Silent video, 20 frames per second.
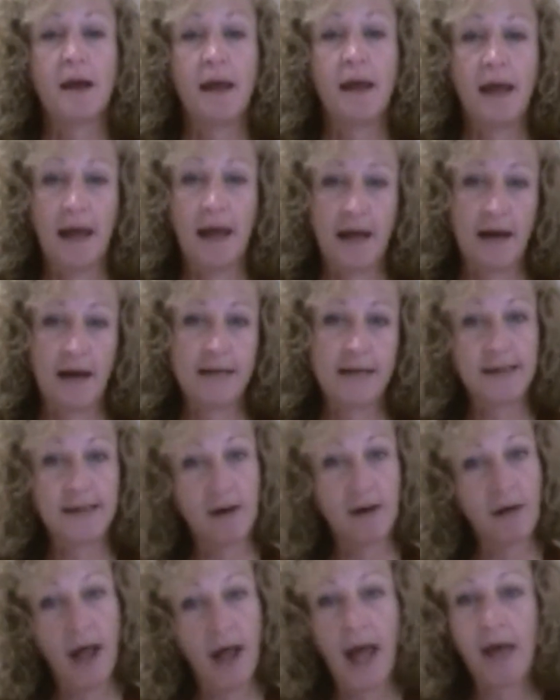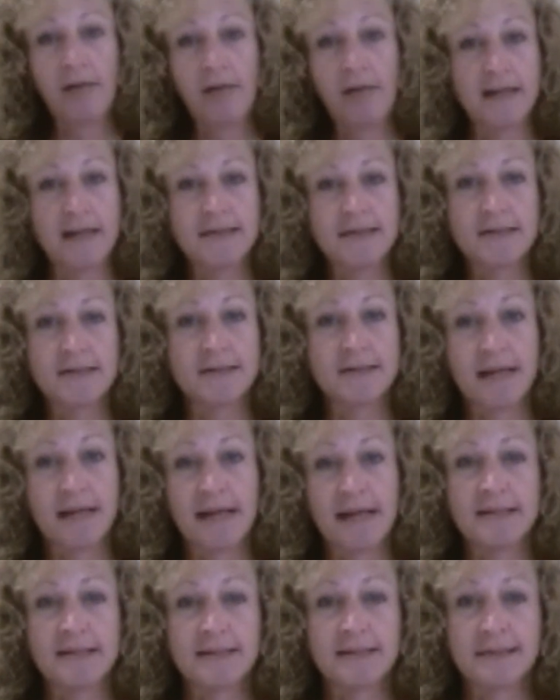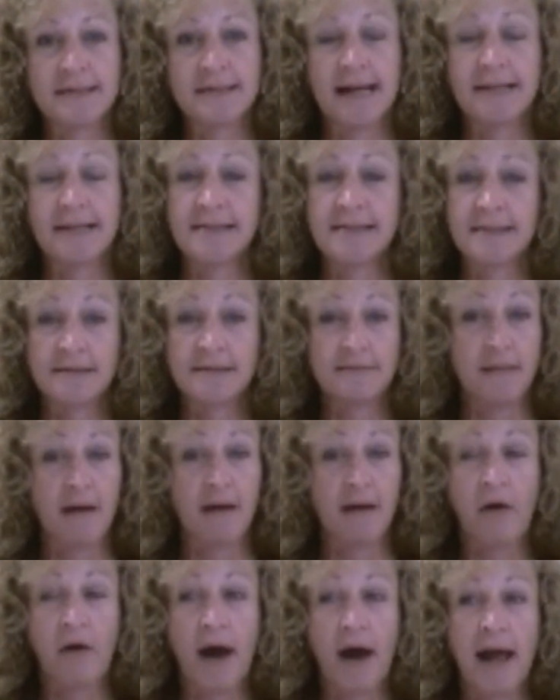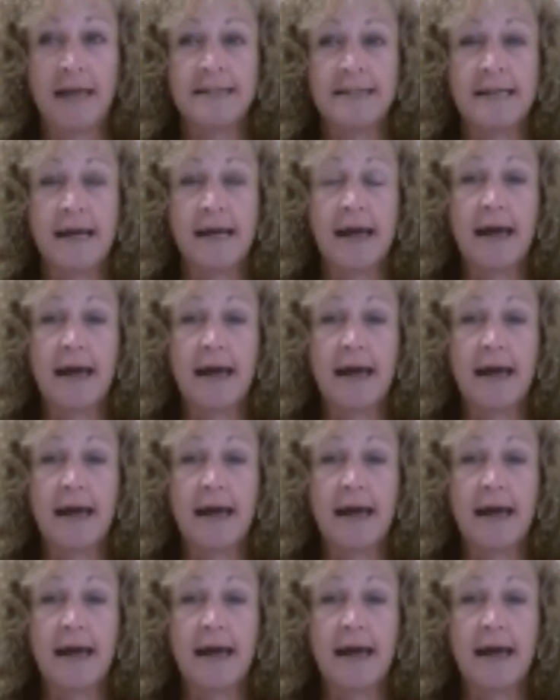And I said, okay, that's all right.